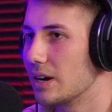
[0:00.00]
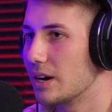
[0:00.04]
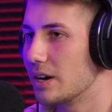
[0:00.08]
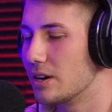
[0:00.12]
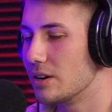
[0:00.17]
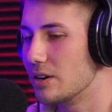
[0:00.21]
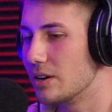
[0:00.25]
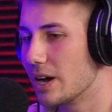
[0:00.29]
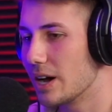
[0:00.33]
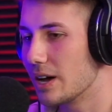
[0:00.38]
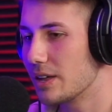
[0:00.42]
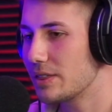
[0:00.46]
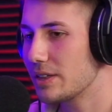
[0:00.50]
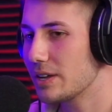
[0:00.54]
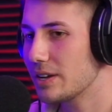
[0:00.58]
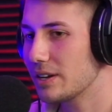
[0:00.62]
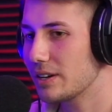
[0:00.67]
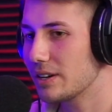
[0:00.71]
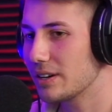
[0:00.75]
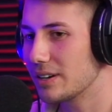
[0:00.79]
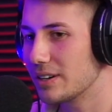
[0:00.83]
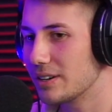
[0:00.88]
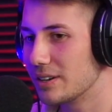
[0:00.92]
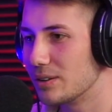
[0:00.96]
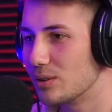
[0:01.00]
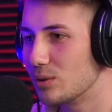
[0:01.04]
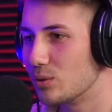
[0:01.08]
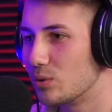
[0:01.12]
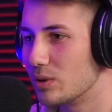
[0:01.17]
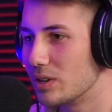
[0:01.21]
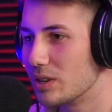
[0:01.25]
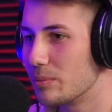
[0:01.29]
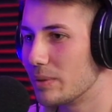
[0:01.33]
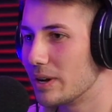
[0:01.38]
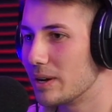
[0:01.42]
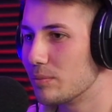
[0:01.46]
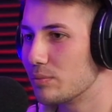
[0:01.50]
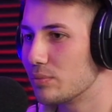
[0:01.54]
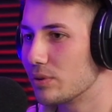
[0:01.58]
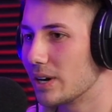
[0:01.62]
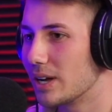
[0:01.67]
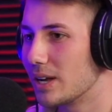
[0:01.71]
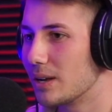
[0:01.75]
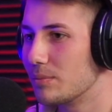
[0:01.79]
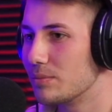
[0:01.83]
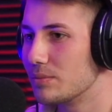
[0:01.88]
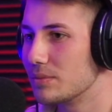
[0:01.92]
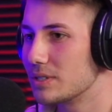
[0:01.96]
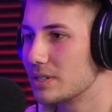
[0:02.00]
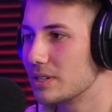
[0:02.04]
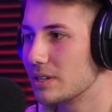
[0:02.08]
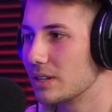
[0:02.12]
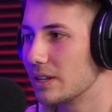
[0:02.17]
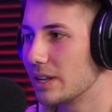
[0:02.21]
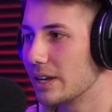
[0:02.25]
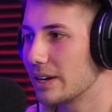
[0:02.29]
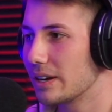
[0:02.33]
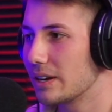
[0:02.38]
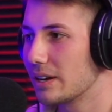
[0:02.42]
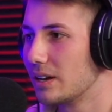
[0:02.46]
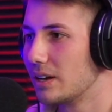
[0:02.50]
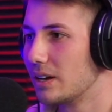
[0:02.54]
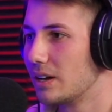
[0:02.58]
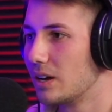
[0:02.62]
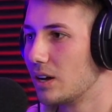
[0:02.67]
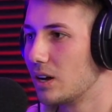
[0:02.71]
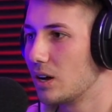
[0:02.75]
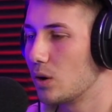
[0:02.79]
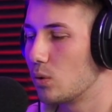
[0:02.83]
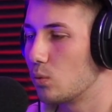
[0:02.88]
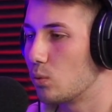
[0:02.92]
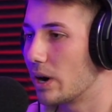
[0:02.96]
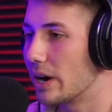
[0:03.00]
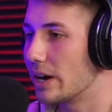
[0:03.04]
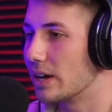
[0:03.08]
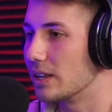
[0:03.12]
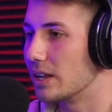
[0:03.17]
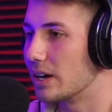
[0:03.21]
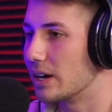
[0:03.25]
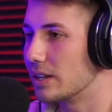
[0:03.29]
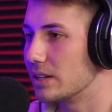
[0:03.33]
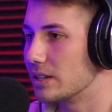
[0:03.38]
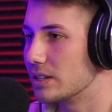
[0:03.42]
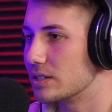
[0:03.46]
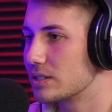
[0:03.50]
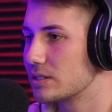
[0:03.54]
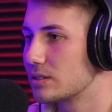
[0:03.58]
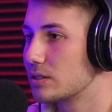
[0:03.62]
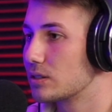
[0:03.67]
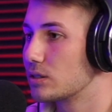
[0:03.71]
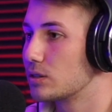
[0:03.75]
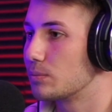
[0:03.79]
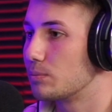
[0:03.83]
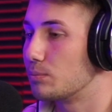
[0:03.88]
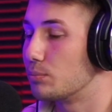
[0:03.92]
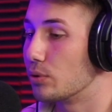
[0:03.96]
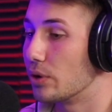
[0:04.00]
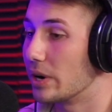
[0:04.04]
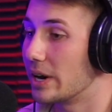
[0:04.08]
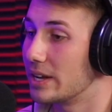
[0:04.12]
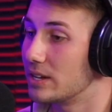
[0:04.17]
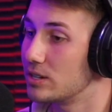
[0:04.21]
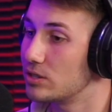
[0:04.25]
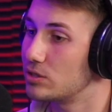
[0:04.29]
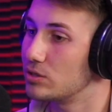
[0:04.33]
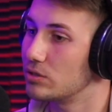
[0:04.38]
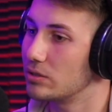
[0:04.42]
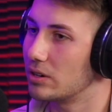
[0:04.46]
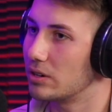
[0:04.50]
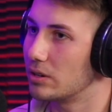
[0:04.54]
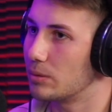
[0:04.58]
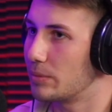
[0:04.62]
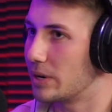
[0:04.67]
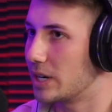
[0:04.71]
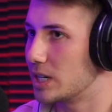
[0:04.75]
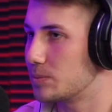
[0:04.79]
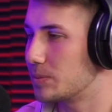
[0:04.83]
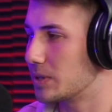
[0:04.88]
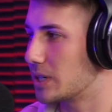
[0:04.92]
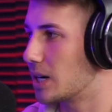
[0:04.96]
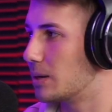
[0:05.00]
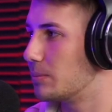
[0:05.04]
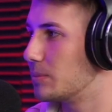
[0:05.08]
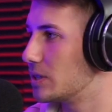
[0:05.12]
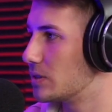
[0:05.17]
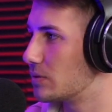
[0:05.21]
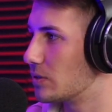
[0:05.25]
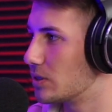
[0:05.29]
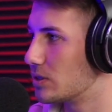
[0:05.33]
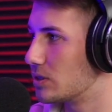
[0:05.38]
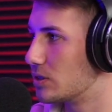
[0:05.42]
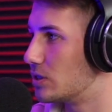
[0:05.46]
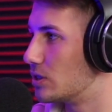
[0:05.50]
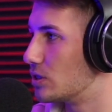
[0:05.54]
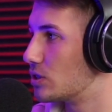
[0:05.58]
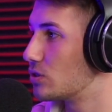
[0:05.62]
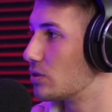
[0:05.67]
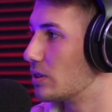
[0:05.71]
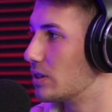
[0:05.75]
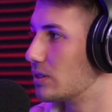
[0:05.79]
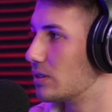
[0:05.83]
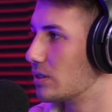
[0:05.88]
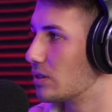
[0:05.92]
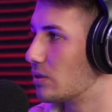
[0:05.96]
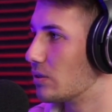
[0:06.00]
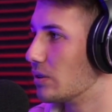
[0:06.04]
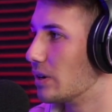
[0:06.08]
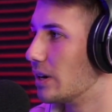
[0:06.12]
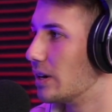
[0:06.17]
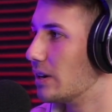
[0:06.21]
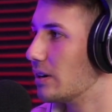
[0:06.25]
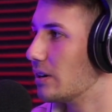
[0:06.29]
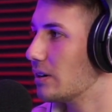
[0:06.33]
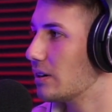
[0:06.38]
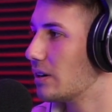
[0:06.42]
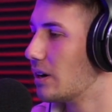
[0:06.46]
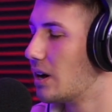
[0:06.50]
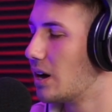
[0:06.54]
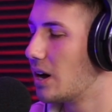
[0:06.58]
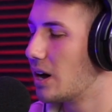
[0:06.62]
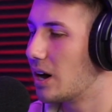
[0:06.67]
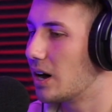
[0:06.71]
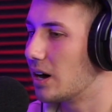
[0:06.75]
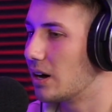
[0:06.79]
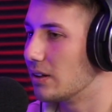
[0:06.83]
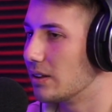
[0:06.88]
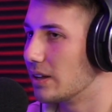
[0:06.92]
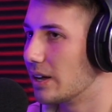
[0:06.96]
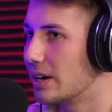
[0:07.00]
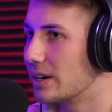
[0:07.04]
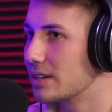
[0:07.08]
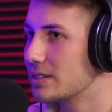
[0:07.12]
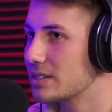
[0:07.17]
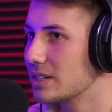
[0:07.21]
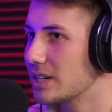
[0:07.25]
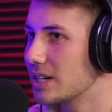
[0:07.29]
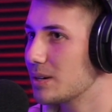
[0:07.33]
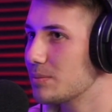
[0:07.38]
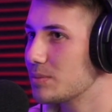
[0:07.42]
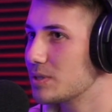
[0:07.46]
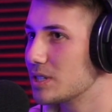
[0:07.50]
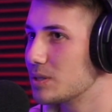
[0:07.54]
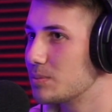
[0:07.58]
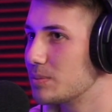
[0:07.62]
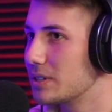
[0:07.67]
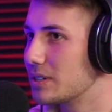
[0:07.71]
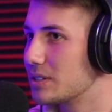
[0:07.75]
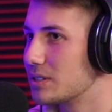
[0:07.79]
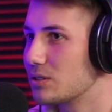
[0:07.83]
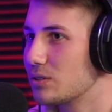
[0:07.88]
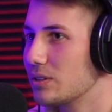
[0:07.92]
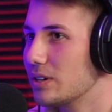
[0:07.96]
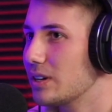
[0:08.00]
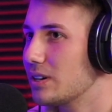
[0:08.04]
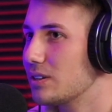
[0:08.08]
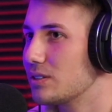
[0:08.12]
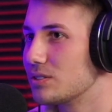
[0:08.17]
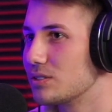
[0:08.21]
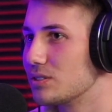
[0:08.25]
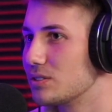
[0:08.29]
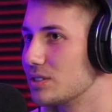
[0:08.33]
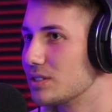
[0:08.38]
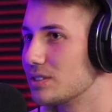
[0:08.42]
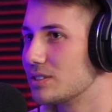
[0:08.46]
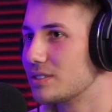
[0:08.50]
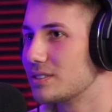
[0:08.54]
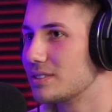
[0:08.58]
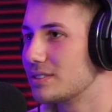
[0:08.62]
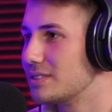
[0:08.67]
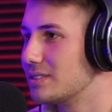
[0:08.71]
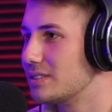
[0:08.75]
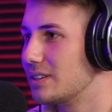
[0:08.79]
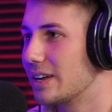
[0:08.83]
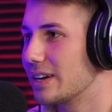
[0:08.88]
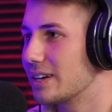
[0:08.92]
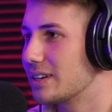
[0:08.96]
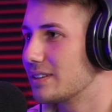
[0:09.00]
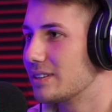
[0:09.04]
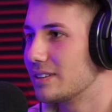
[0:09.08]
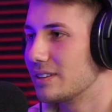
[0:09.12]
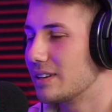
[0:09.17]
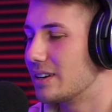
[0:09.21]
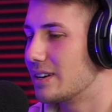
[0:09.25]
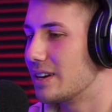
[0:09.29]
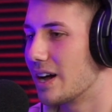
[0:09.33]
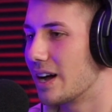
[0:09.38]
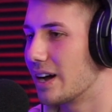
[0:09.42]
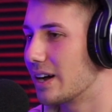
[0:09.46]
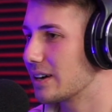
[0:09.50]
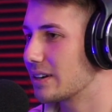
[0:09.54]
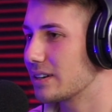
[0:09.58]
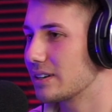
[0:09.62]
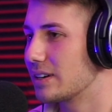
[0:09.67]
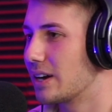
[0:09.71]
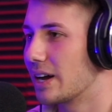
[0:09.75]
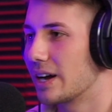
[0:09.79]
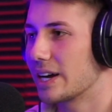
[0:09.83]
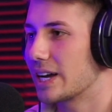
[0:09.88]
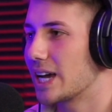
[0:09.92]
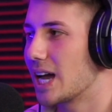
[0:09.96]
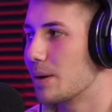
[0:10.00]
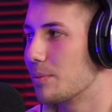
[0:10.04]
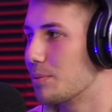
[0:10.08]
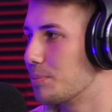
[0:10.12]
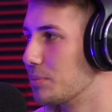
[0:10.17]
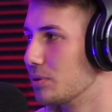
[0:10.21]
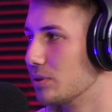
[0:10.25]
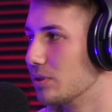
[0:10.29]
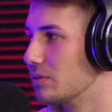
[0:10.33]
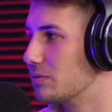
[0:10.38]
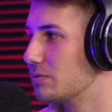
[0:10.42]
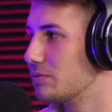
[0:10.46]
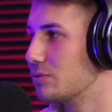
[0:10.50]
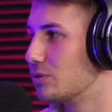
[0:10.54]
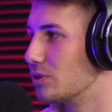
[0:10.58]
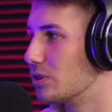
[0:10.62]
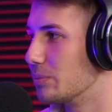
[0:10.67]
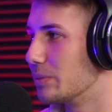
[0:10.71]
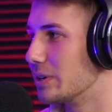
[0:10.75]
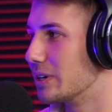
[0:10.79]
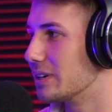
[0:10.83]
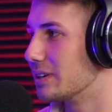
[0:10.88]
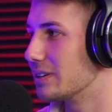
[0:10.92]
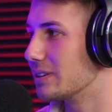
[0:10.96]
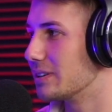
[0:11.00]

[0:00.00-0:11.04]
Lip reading: I hear you. I think one of the main problems that like why a lot of these brands do go to the management companies versus just straight to the creator a lot of times is because creators are just like not capable of forming